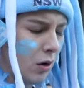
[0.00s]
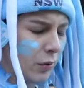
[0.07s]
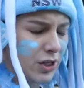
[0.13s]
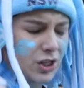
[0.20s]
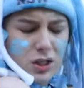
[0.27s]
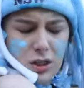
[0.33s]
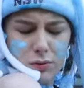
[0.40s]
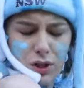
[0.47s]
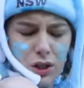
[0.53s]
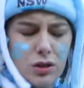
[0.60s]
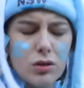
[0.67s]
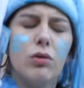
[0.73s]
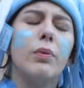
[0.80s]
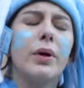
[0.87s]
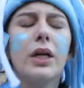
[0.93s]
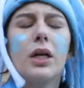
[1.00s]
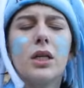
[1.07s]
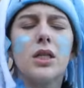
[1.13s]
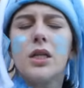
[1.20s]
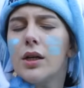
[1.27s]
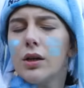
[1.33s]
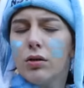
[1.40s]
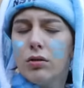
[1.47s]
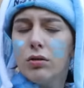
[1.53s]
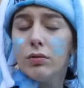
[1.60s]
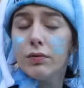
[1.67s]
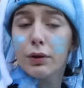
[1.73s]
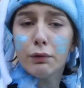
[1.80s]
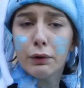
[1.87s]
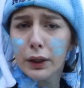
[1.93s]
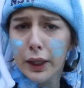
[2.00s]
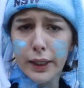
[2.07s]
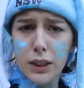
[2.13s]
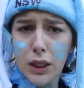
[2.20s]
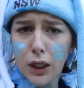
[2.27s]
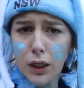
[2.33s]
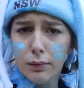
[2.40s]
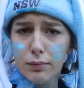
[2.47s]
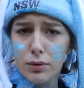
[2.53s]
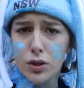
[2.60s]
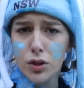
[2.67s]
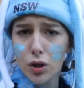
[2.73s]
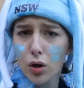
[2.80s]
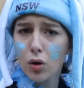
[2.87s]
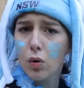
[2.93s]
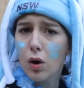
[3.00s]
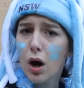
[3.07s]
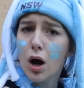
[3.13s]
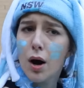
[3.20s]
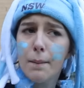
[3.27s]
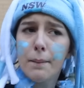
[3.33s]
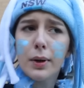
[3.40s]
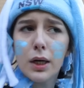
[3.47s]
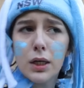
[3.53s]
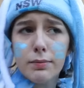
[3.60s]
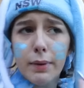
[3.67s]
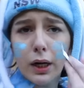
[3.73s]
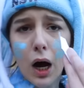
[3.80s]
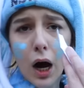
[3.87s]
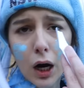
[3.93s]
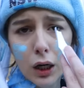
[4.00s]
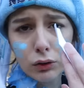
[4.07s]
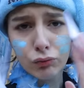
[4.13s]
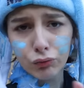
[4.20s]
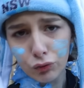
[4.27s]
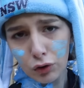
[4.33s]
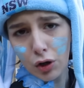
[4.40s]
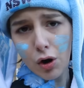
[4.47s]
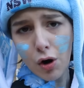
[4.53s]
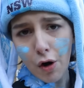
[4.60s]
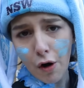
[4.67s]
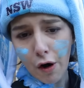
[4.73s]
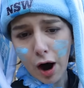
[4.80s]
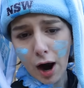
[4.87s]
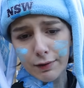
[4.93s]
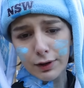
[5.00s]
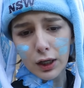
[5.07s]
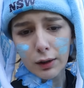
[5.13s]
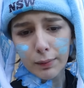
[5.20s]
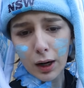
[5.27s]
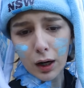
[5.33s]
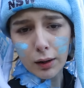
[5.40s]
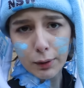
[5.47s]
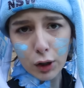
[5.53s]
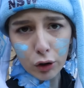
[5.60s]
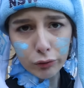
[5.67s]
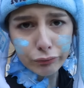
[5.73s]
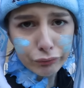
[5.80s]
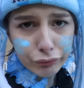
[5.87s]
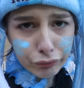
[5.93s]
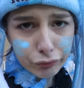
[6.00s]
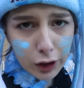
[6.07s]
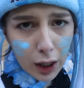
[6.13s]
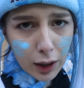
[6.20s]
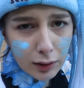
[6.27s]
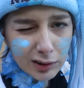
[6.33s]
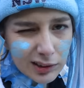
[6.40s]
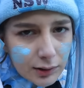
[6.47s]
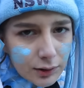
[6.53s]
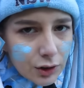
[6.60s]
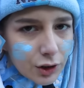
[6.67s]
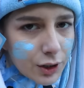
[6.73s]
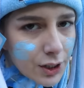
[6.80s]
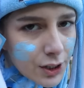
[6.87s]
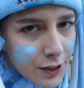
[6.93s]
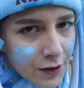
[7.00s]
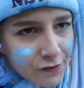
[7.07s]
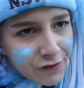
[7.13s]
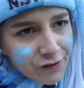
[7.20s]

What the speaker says: We just thought we'd consider you for the relay team, so here's my card. Have a think about it, let me know, okay? Cheers.